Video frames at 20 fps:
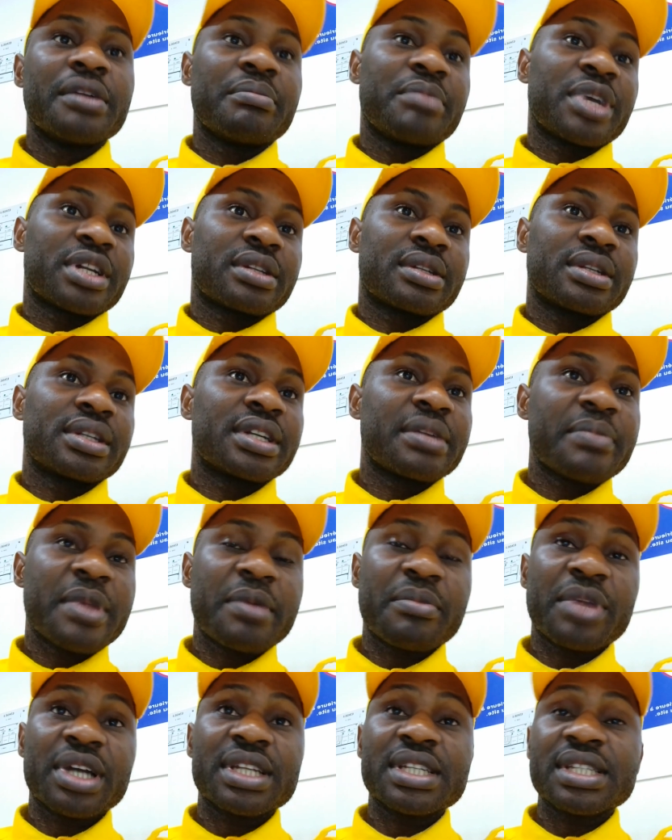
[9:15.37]
But
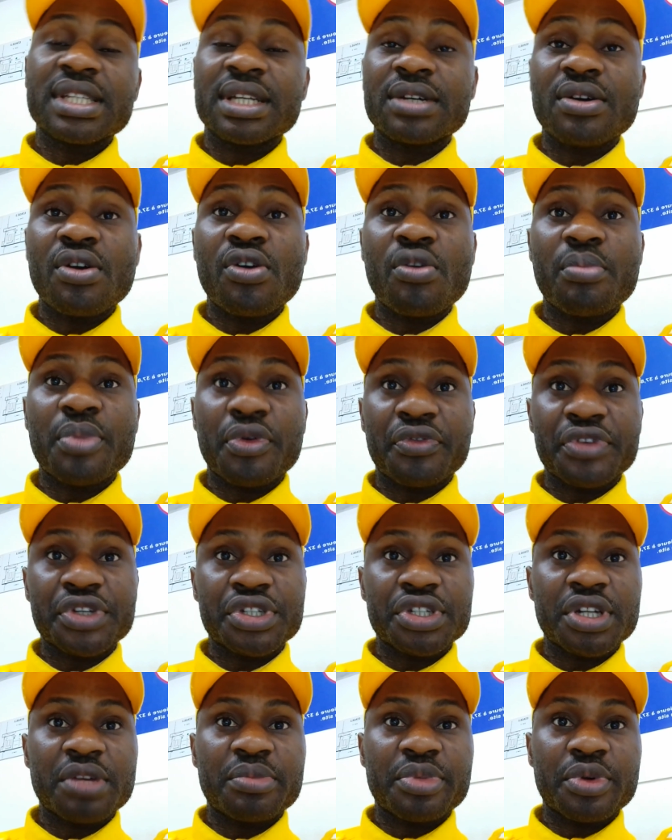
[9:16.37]
remember, these are all
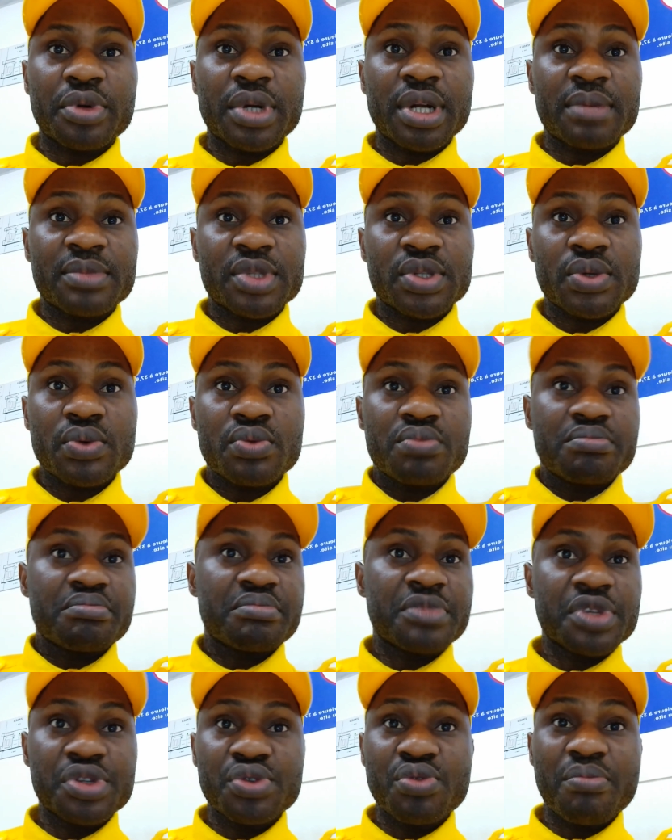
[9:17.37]
professional programs, so
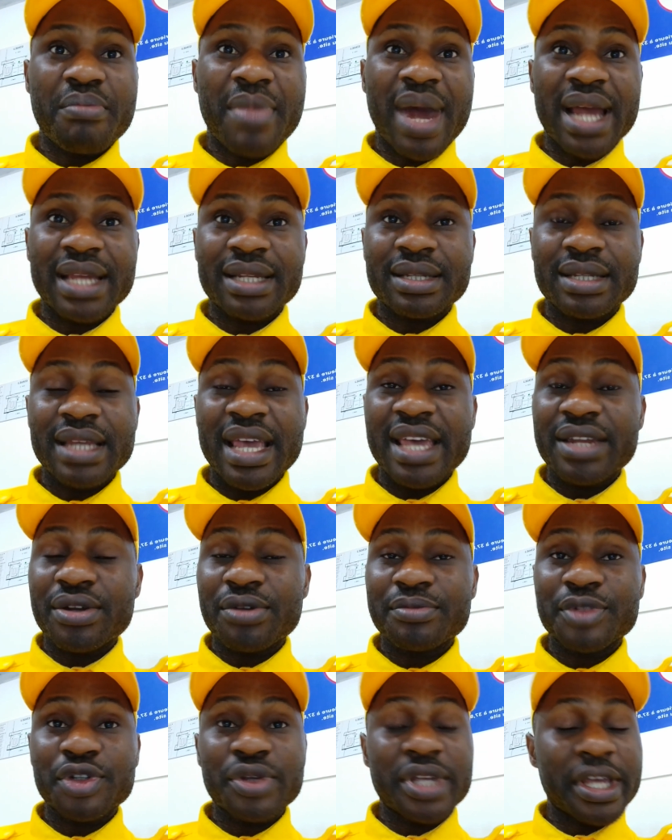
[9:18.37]
you might end
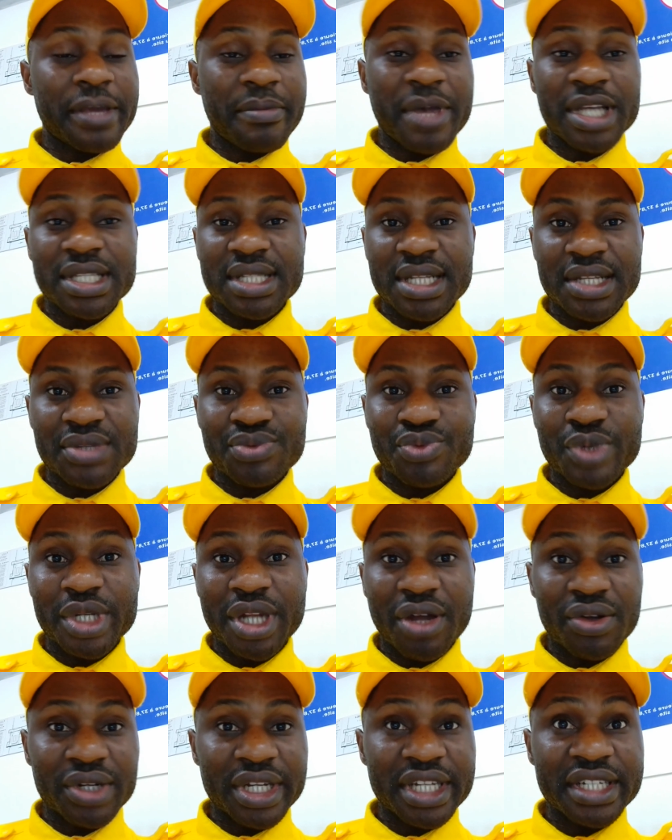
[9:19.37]
up doing a master's
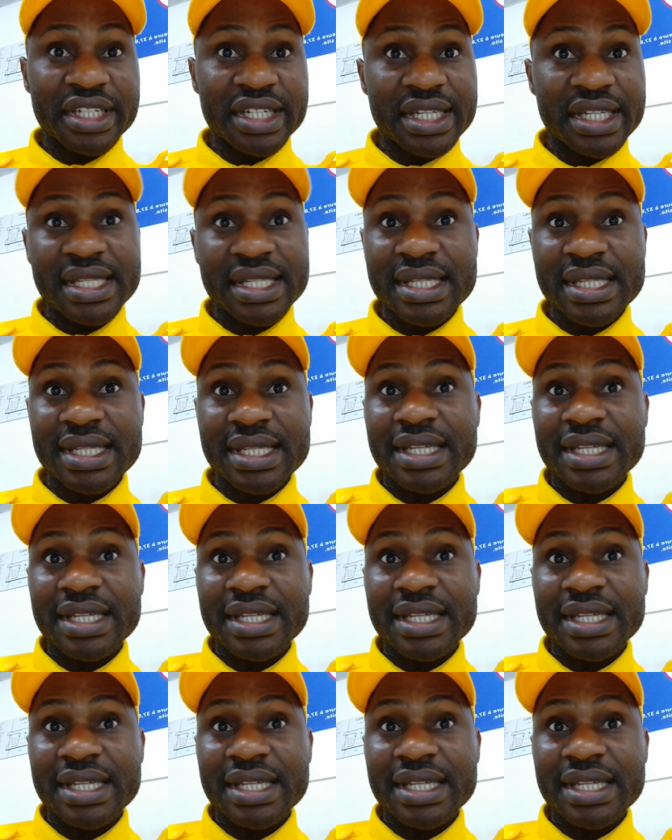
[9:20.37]
without a thesis.